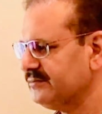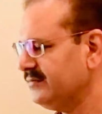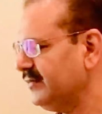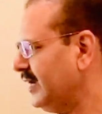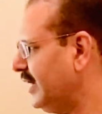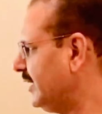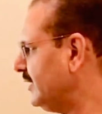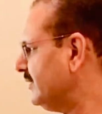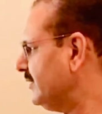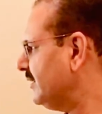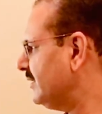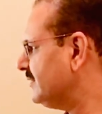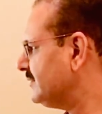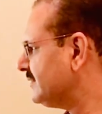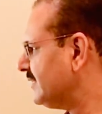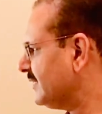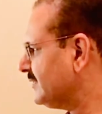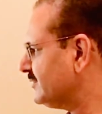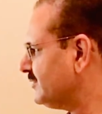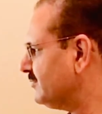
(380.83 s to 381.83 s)
and there is
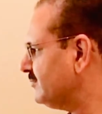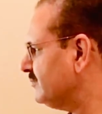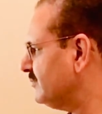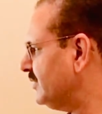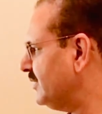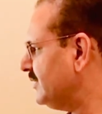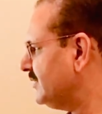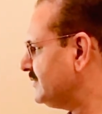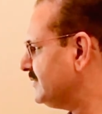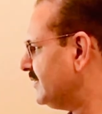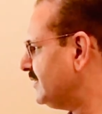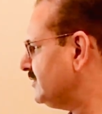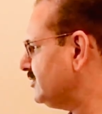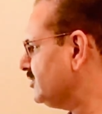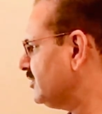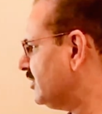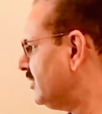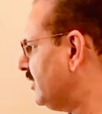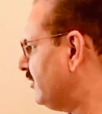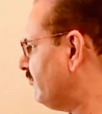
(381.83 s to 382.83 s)

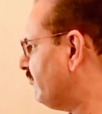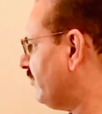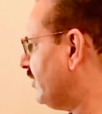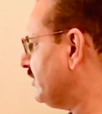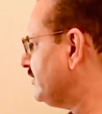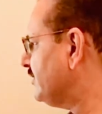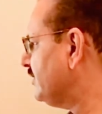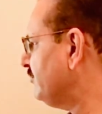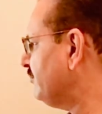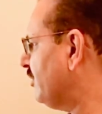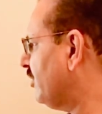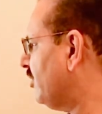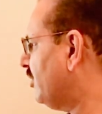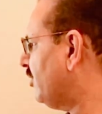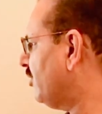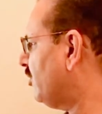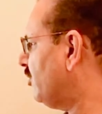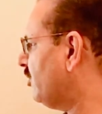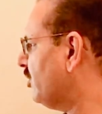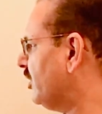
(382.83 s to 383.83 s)
surgical emphysema
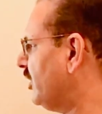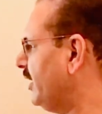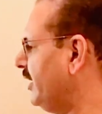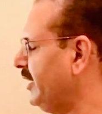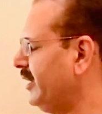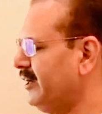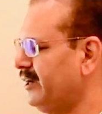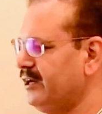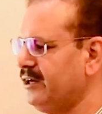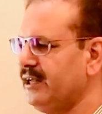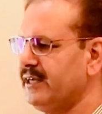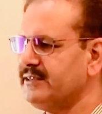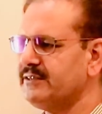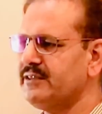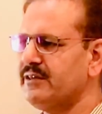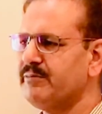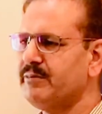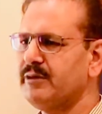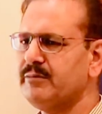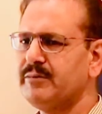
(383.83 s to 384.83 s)
or air in
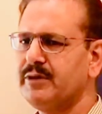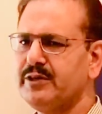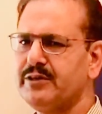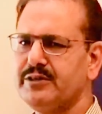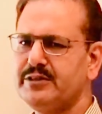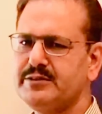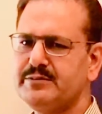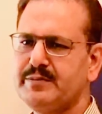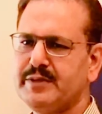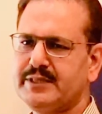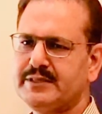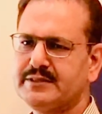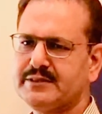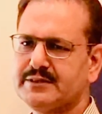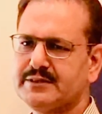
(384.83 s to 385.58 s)
extrapulmonary space.